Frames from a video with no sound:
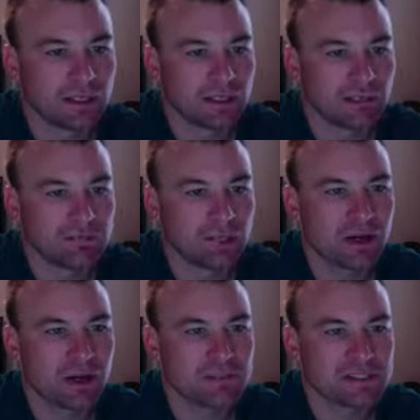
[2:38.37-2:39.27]
Uh, you know,
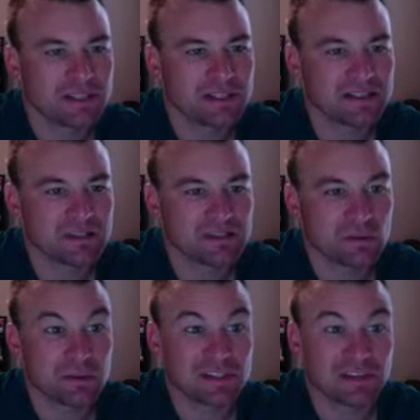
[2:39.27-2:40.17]
I'm going to say this this
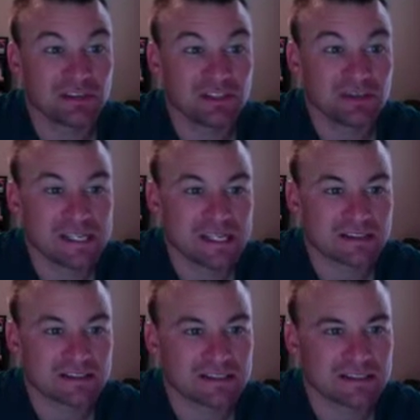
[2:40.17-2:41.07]
home is definitely unique.
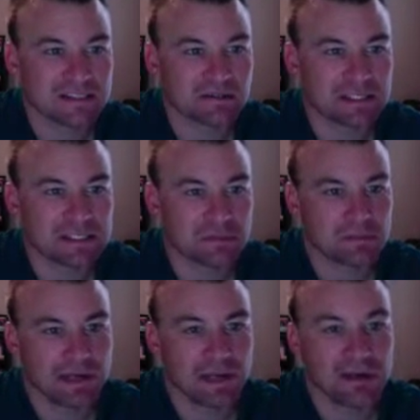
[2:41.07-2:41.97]
It's going to take the right type of
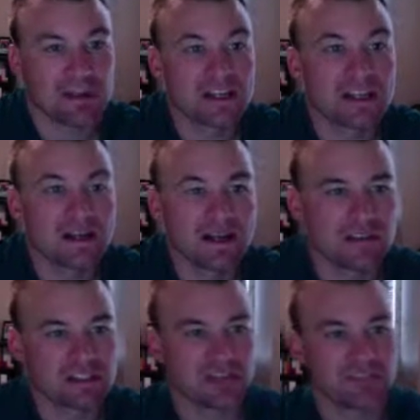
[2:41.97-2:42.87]
buyer, and
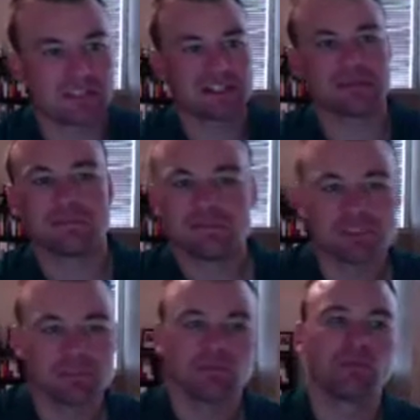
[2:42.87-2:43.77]
there's definitely some
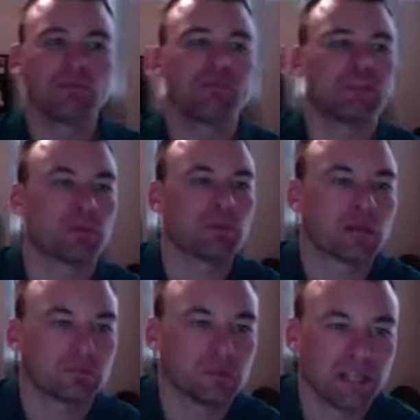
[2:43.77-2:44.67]
some you know
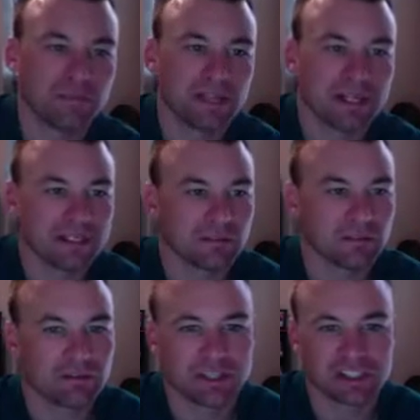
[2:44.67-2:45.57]
probably updating and
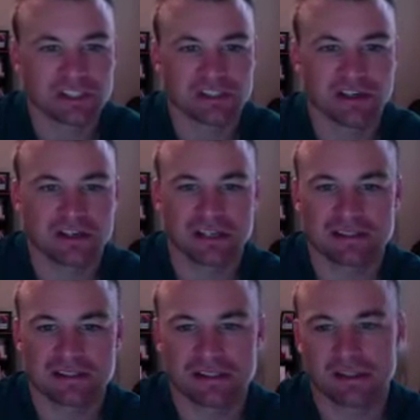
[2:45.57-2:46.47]
renovations that are
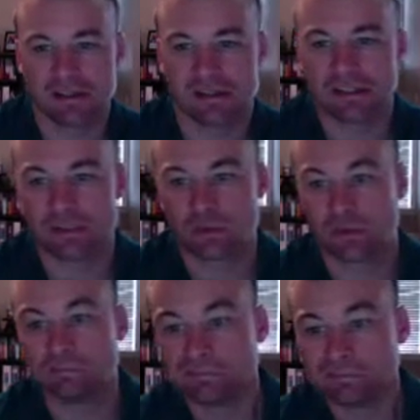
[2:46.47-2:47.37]
necessary on this one.